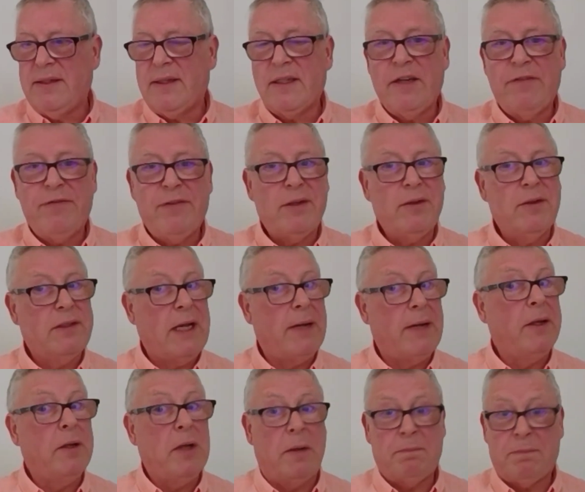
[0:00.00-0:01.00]
a difficult
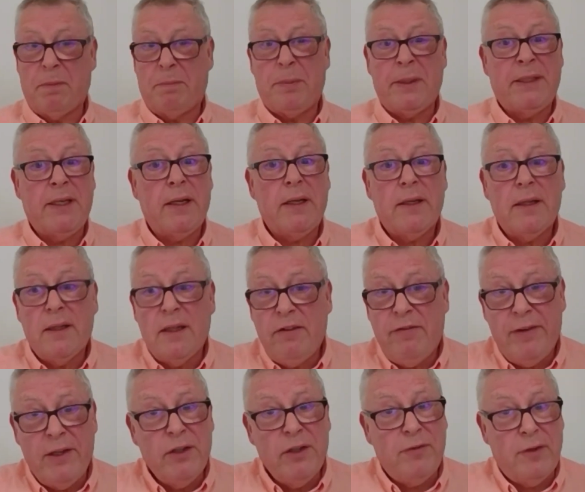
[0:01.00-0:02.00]
time. I particularly
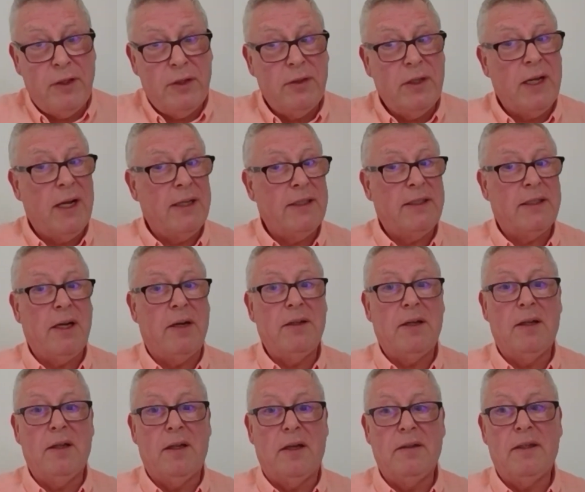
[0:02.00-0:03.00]
feel for you guys down
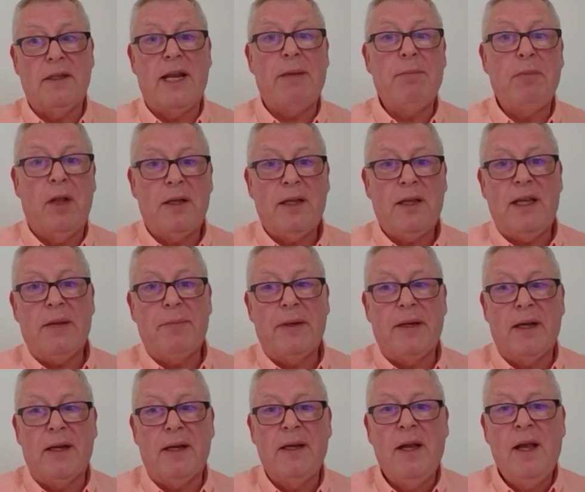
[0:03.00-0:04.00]
in London. I'm lucky I'm in
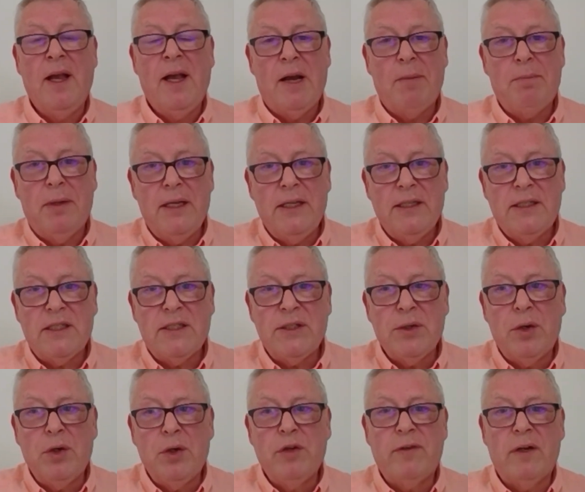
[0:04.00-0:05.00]
a place that's
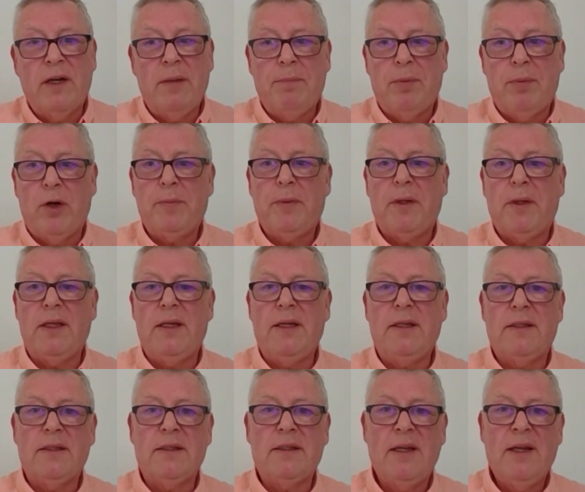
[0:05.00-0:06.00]
not overly
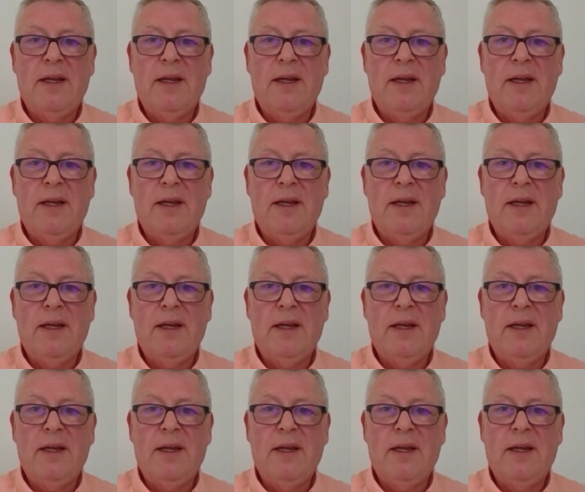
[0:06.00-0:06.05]
populated.